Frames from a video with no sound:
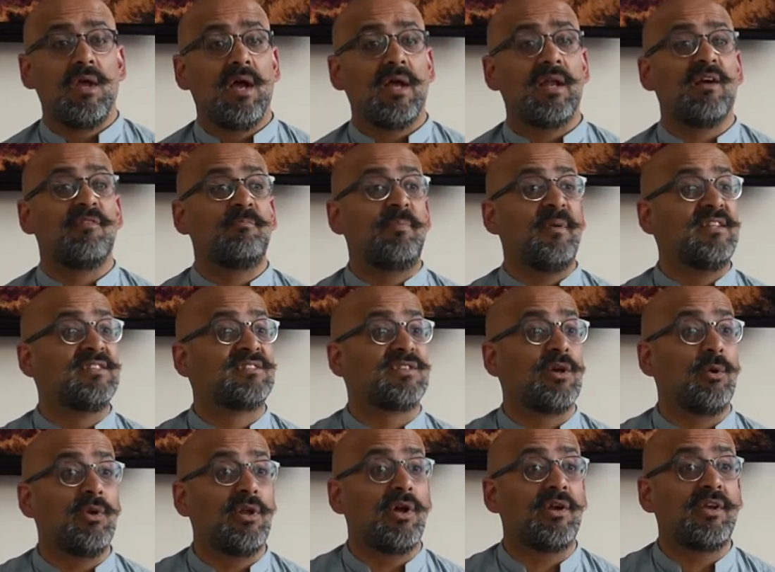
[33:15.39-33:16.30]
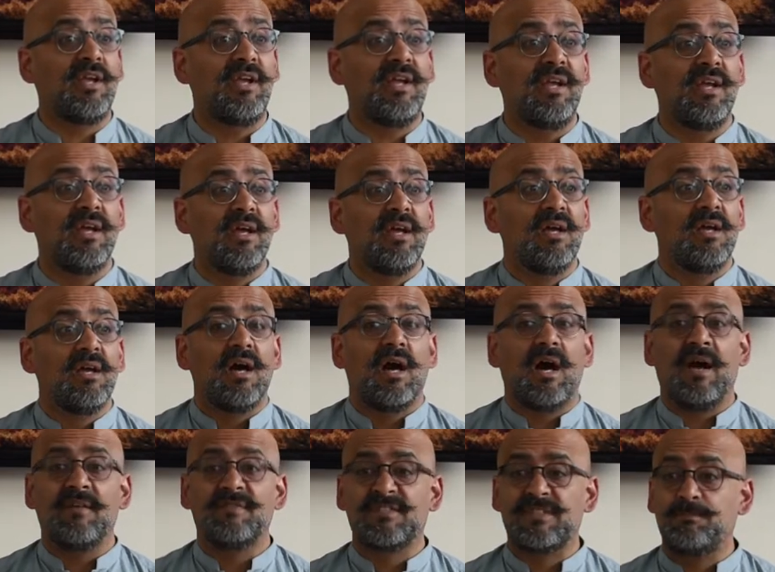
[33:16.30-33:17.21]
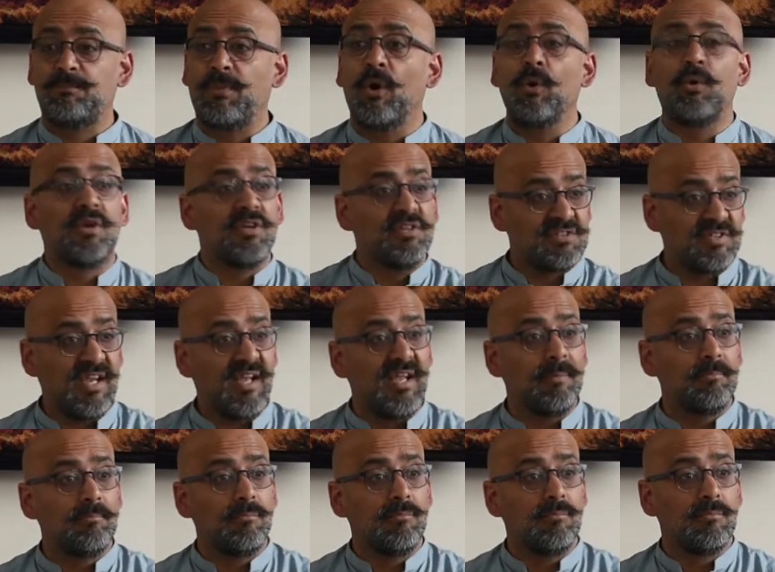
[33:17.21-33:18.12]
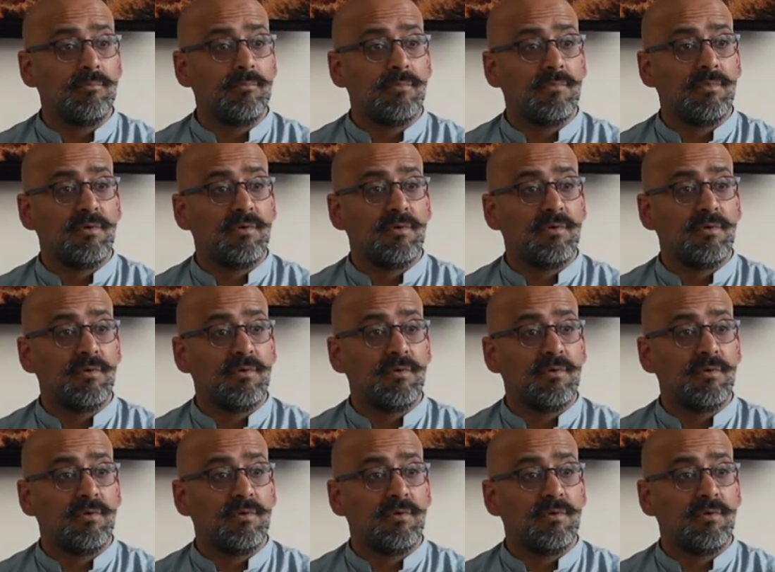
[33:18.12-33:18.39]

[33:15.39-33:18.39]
And I've been so lucky, I've spoken to him